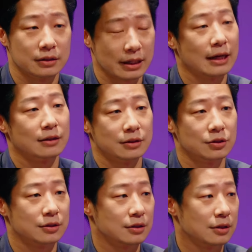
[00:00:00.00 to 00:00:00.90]
Yeah, uh-huh.
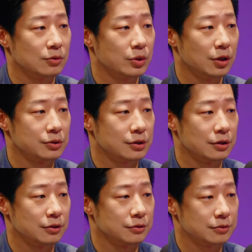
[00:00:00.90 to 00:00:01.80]
uh, we
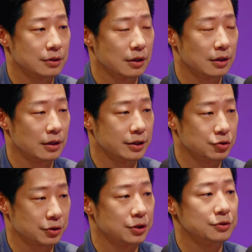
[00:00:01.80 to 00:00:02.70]
also uh,
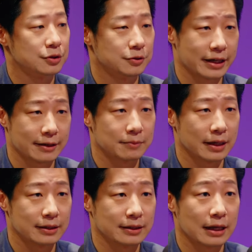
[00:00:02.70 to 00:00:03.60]
introduced to them,
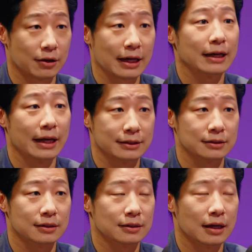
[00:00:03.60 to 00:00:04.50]
and now I I
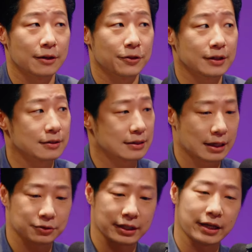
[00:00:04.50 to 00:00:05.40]
I think
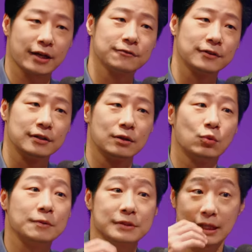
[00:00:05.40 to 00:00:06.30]
now they have
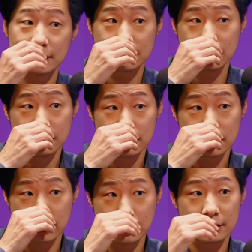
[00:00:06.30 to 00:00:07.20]
websites. Yep.
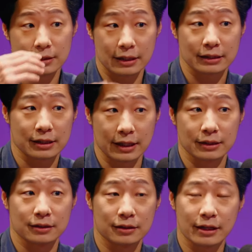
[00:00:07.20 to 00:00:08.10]
That can
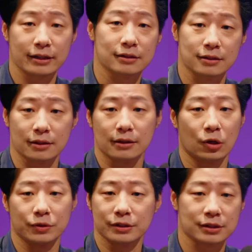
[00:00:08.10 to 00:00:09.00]
let
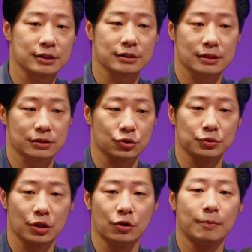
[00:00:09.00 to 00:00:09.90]
all the citizens to
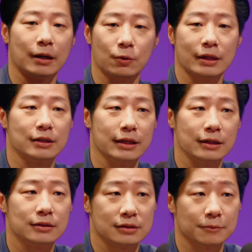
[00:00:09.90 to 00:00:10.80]
know about what they
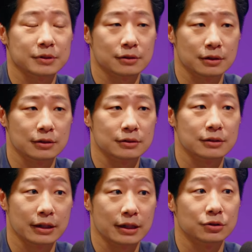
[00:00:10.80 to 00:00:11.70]
subsidies
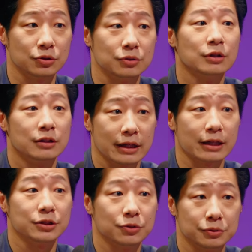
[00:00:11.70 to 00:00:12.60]
they can do, mm-hmm. they
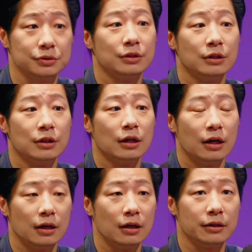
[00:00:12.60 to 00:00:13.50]
can use, mm-hmm.